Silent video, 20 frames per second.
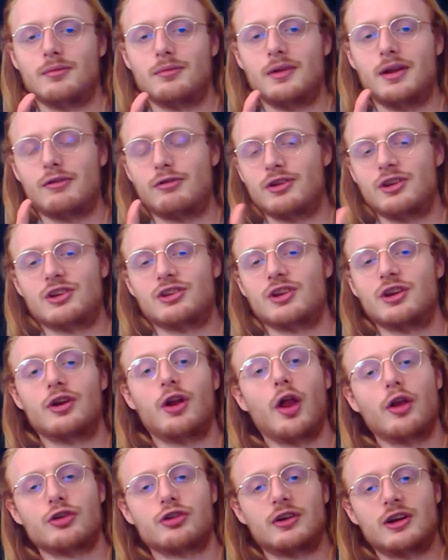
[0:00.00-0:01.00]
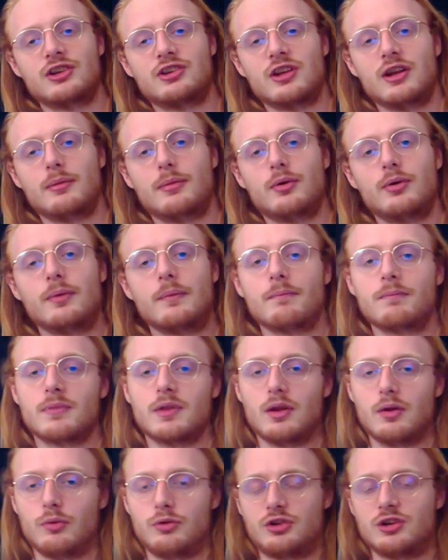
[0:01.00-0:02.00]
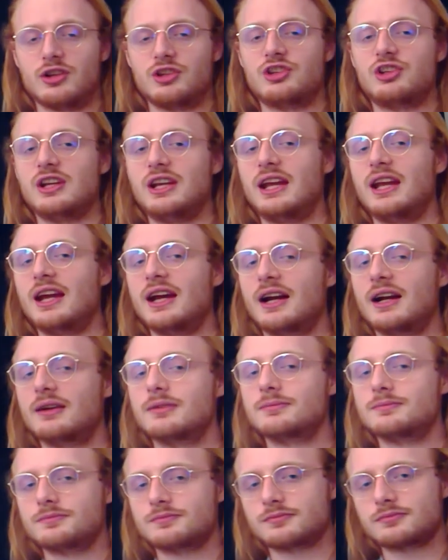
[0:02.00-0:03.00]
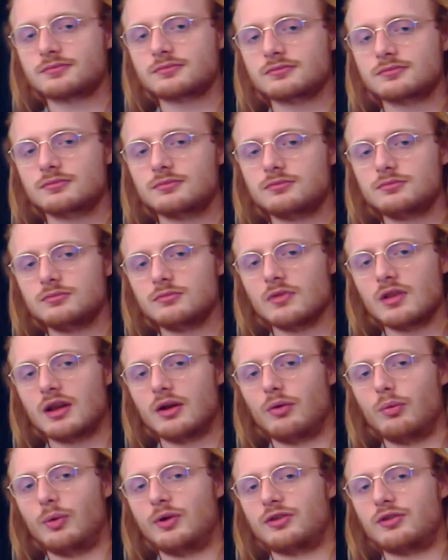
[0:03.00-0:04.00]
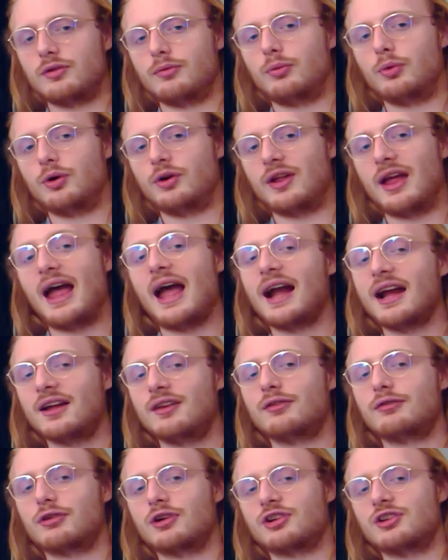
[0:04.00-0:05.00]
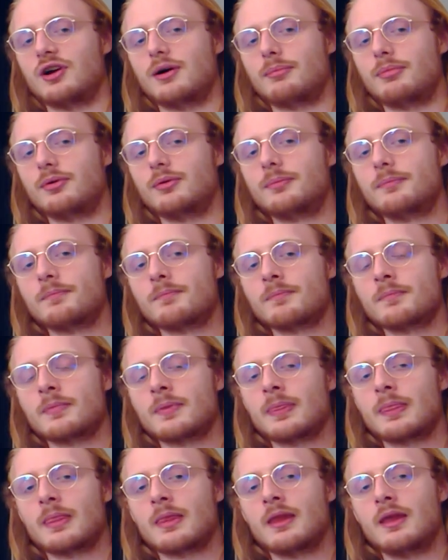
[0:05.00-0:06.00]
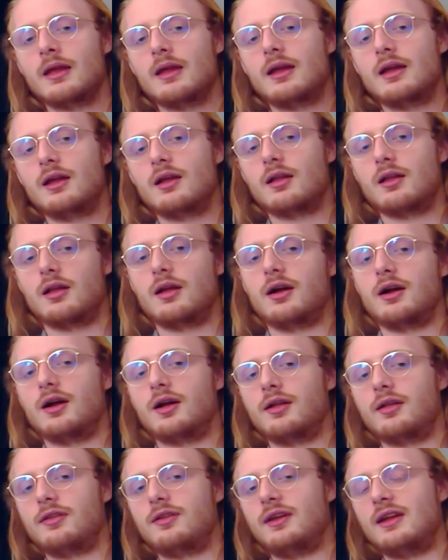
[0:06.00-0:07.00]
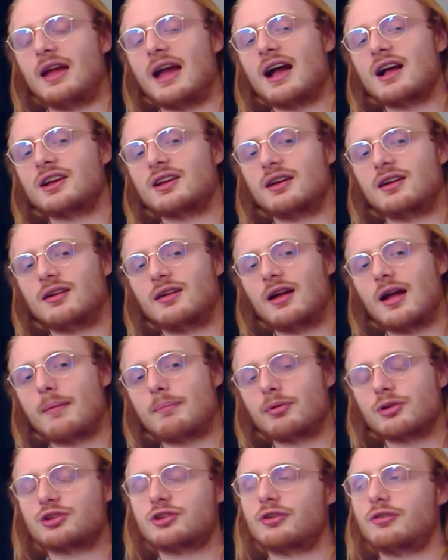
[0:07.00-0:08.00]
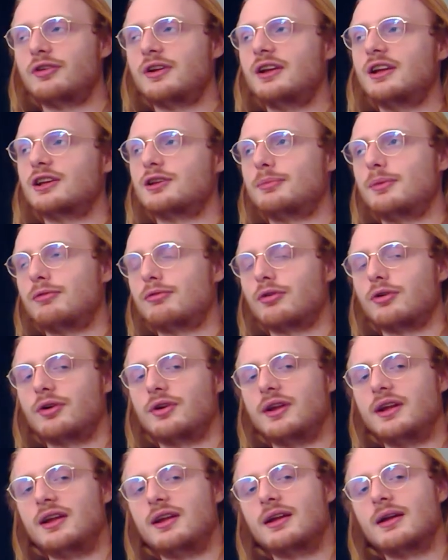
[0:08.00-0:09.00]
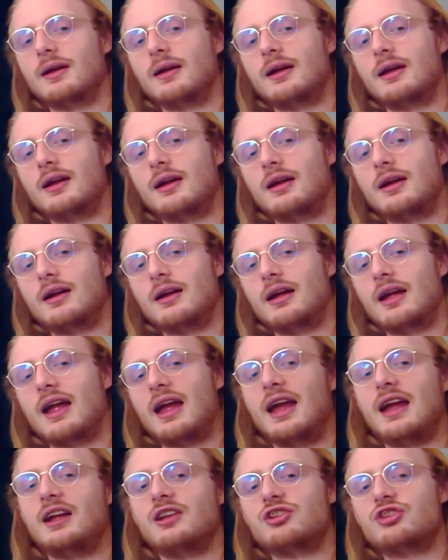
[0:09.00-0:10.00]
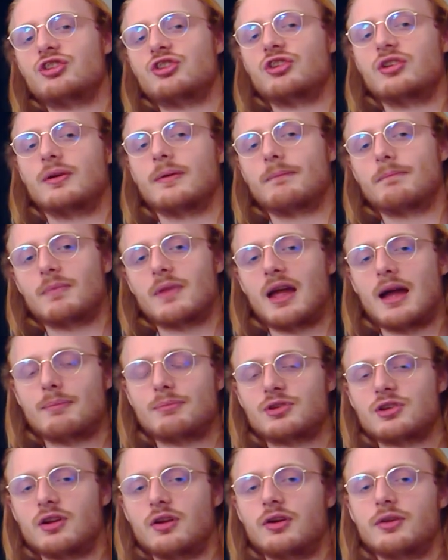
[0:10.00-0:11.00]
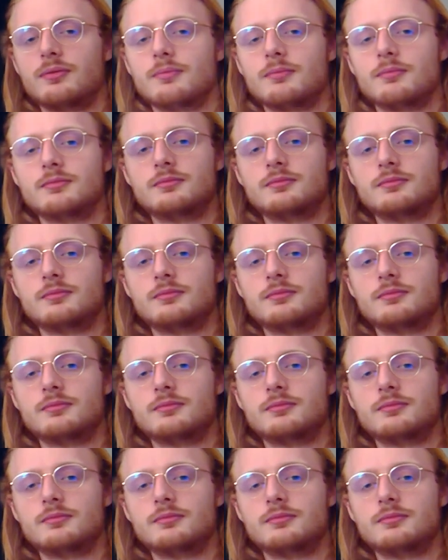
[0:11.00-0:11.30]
it is an unstressed syllable, which you can see here with the word hecken, for example. The apostrophe is before the h epsilon